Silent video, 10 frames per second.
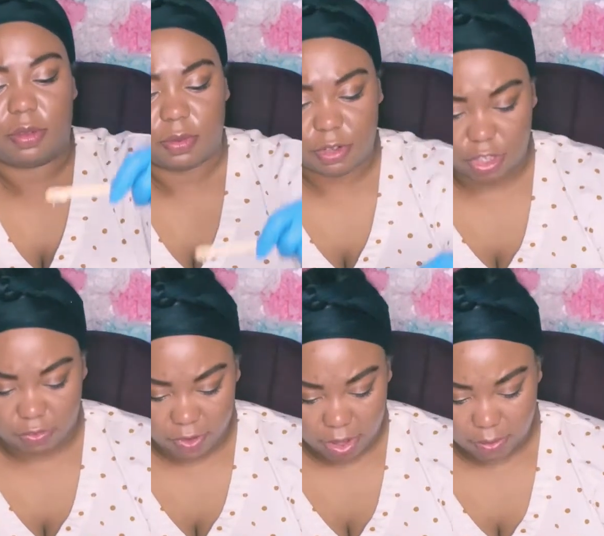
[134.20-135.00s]
which is
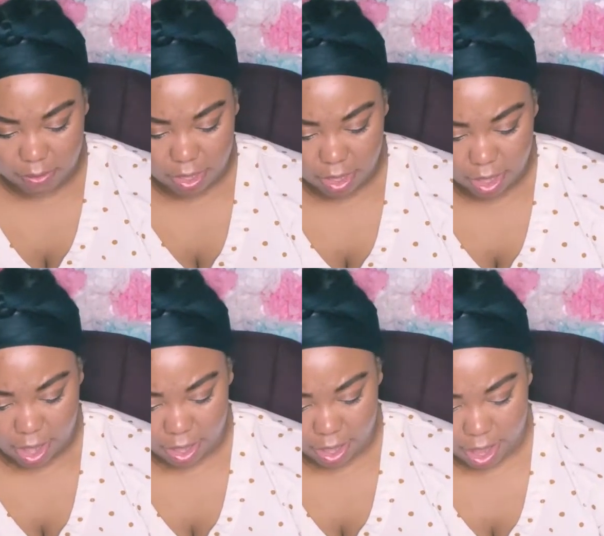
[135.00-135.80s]
fine with me.
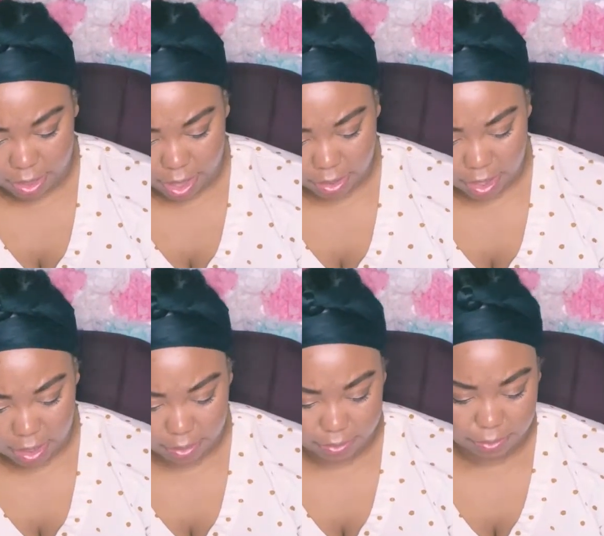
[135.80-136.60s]
I like
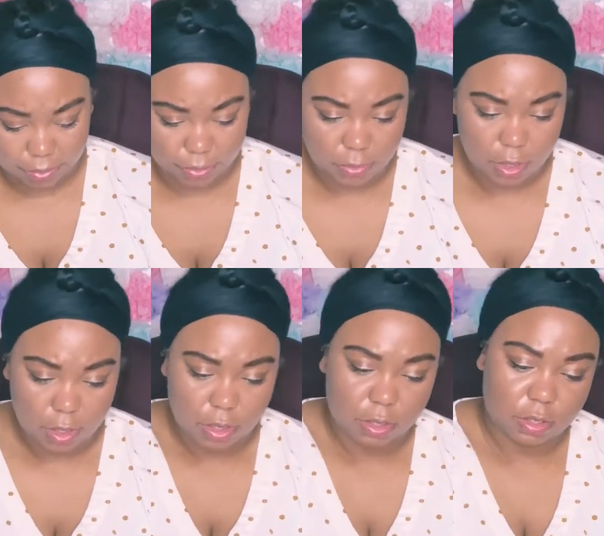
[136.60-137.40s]
that.
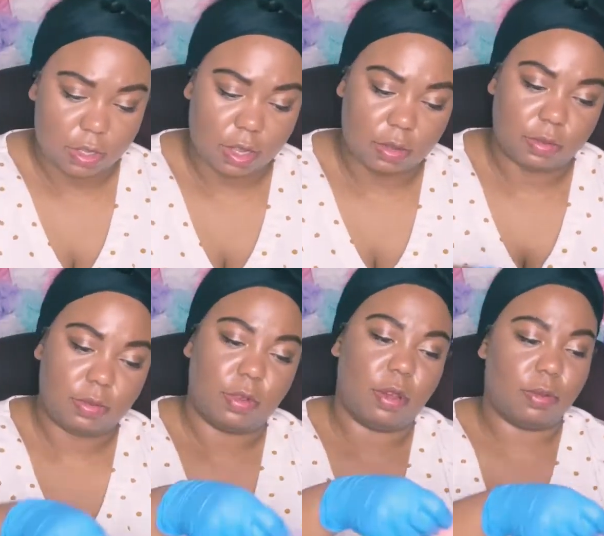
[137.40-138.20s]
So,
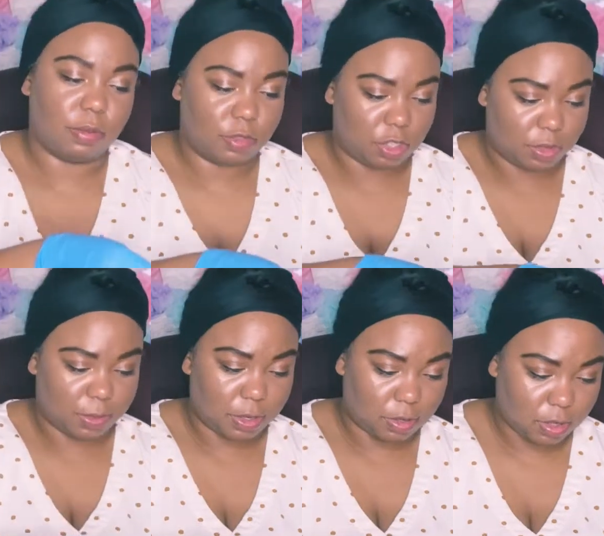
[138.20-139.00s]
boom, just
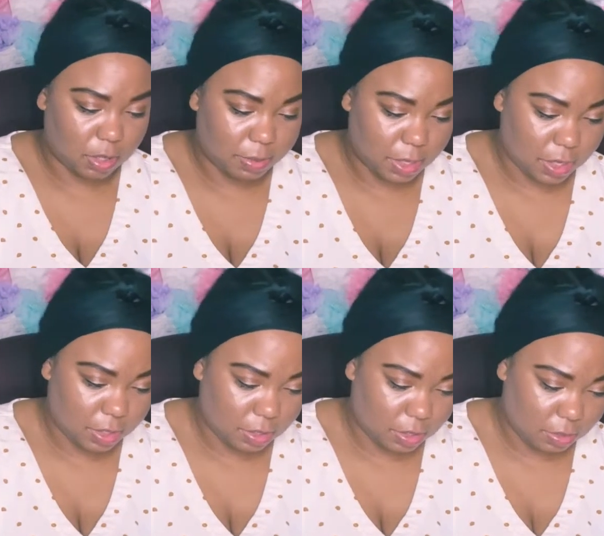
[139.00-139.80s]
sprinkle a little bit of
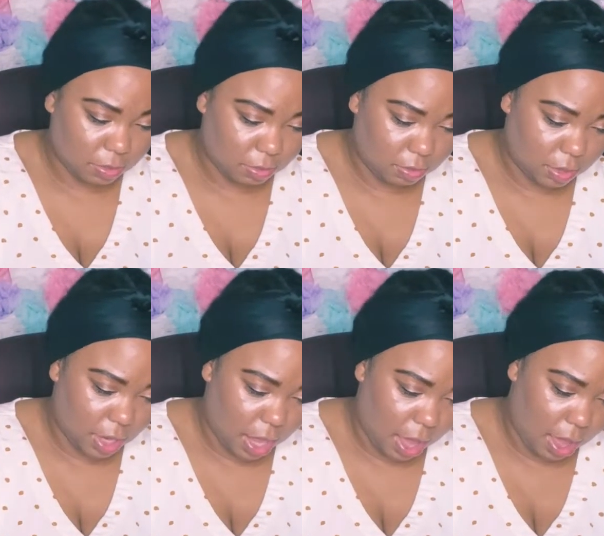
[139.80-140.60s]
this nude.
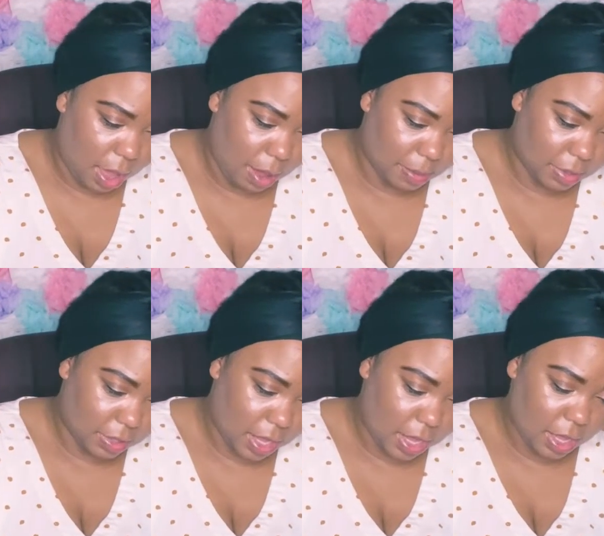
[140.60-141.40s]
Now, I'm gonna
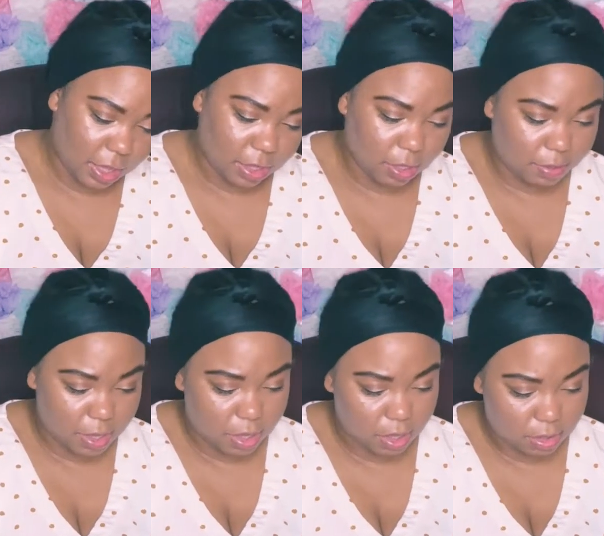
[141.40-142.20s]
say a little
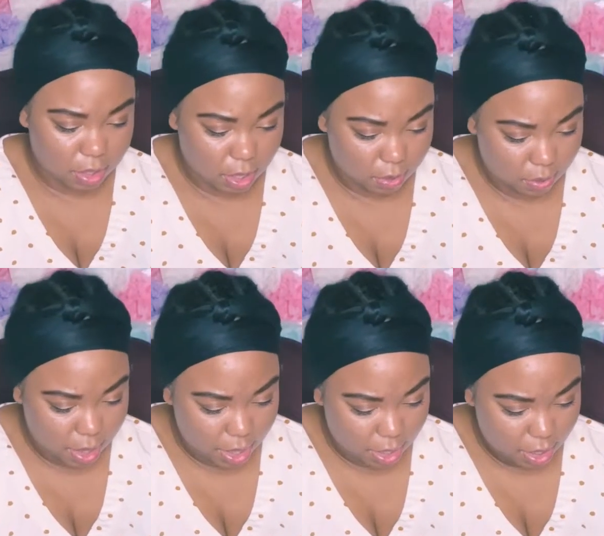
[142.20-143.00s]
bit goes a long
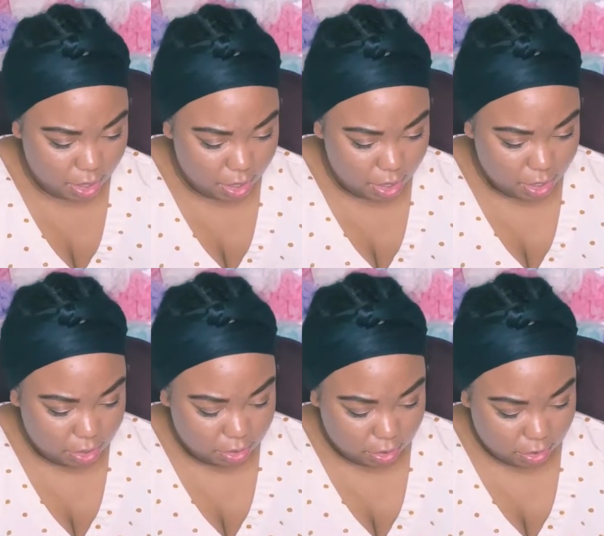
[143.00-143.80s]
way.
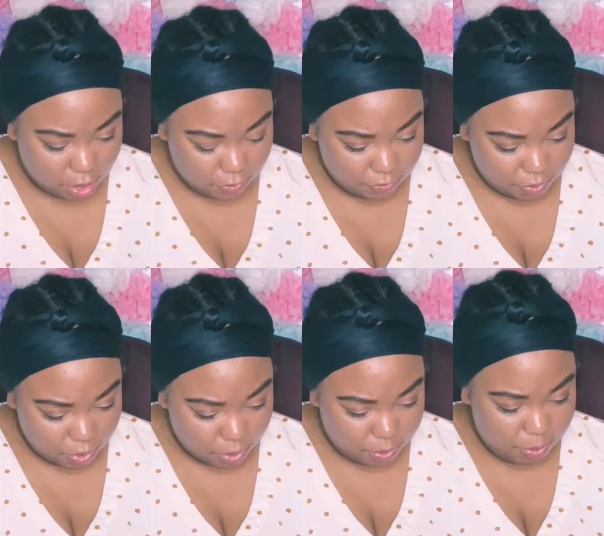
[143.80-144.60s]
So
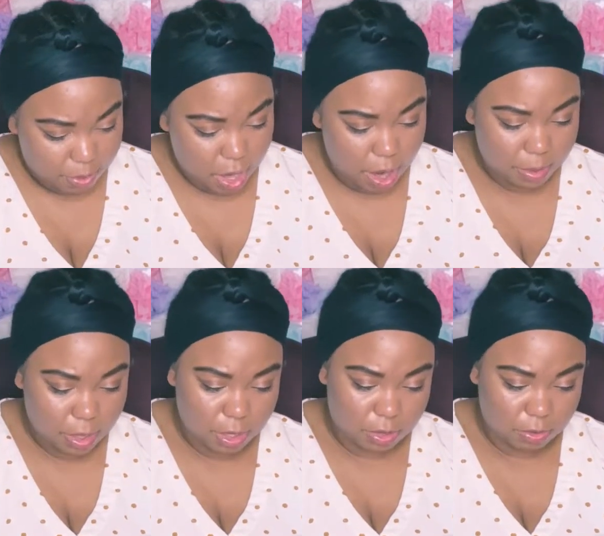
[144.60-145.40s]
therefore, we
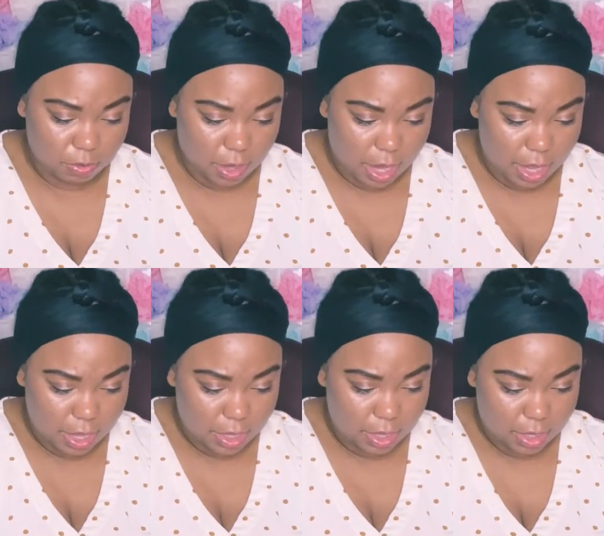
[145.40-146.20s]
probably do not
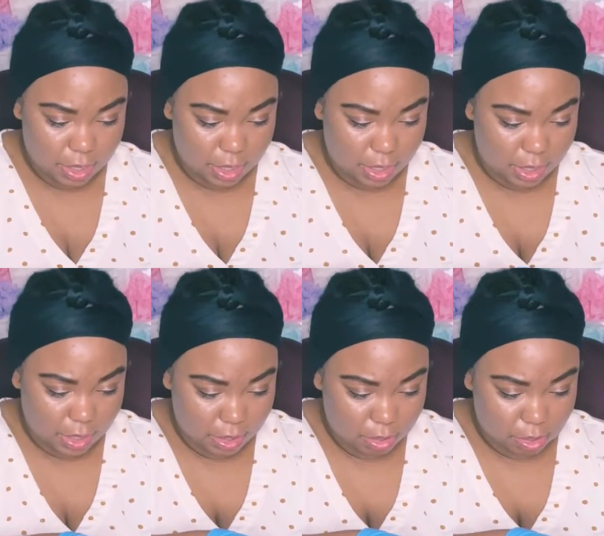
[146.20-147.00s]

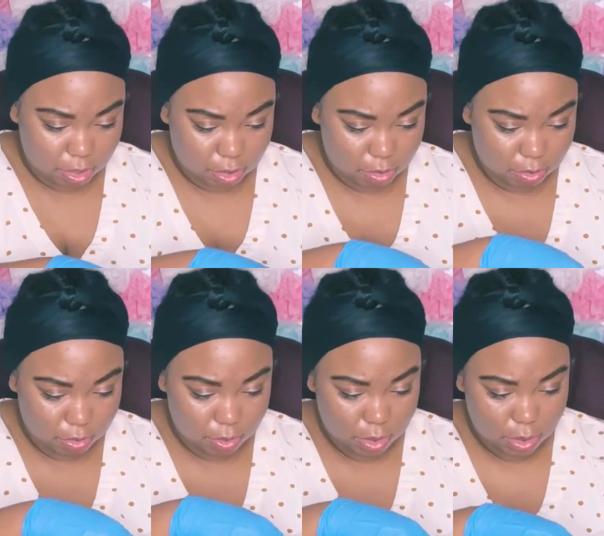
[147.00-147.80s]
need to